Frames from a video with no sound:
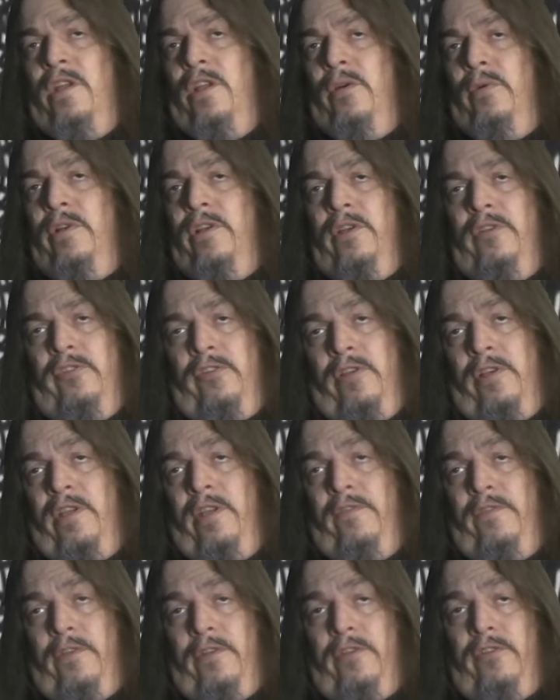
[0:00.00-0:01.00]
No one goes
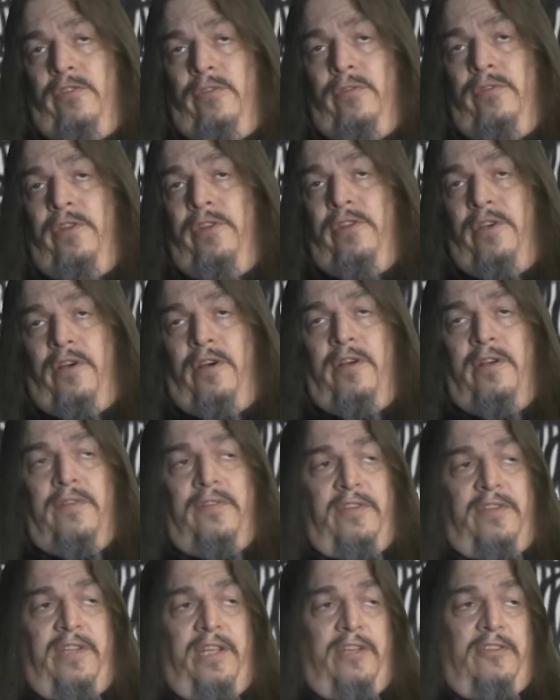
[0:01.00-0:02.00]
looking for the truth at the heart of
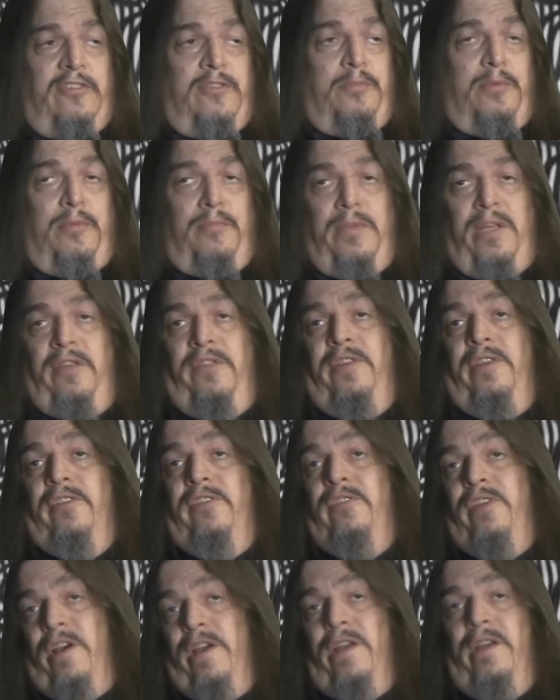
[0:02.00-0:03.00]
the tales of
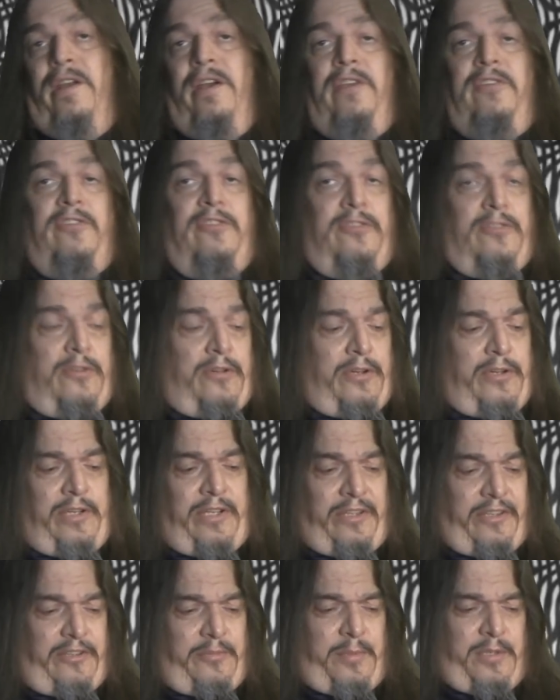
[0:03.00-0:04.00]
Prometheus, Dionysus, or
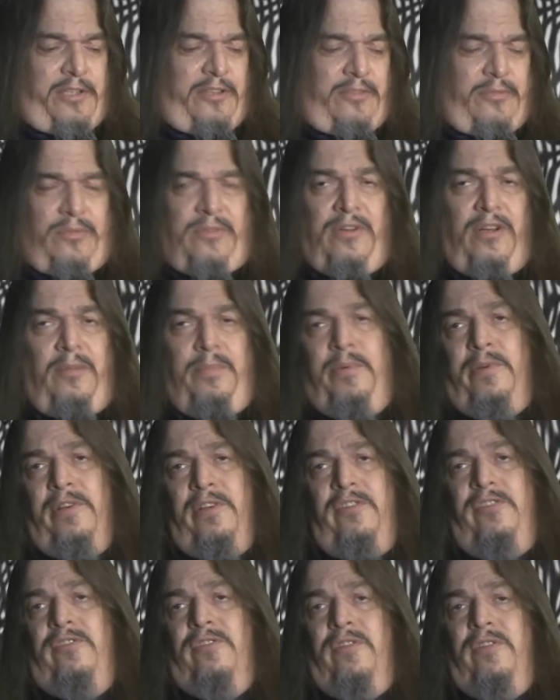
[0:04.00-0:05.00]
Hercules because we're all
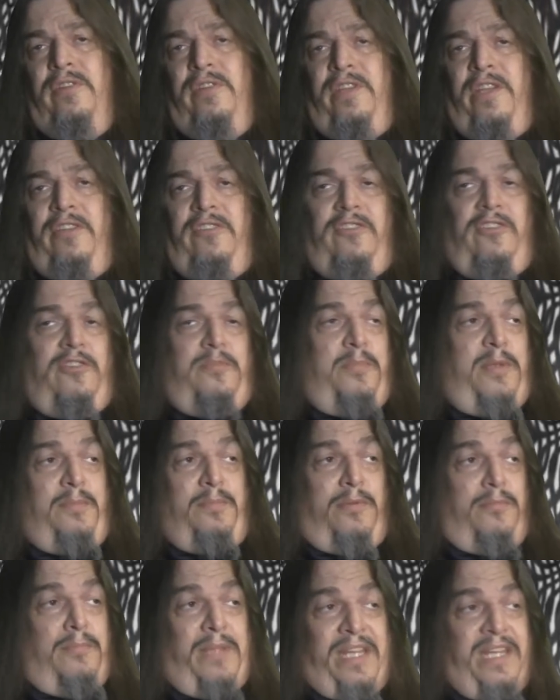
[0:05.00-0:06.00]
pretty sure that that's just
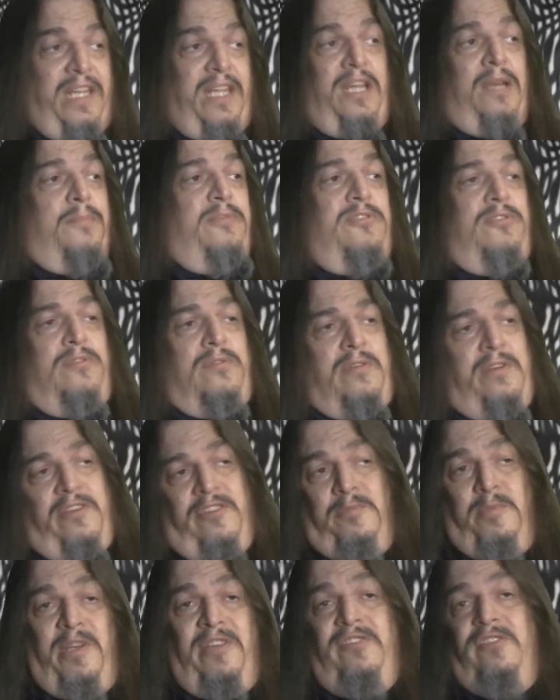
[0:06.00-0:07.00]
people making up
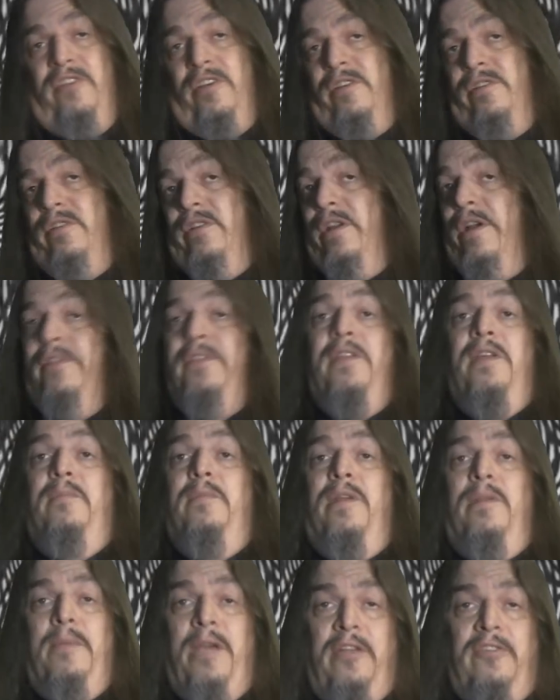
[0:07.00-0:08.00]
stories based on nothing
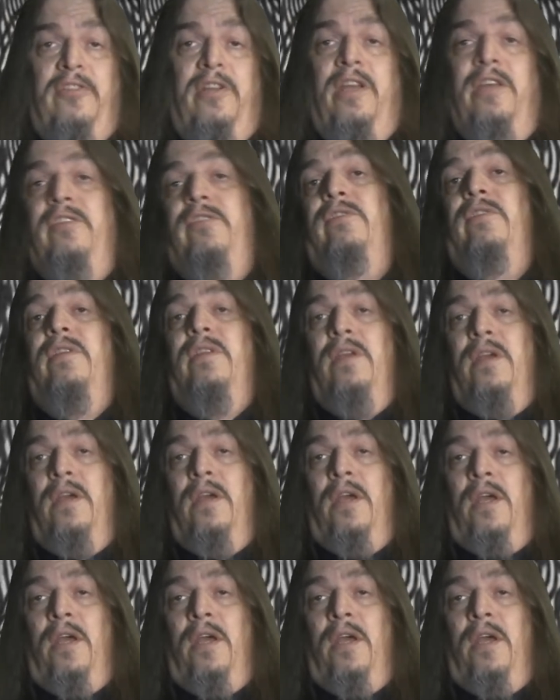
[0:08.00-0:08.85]
but imagination.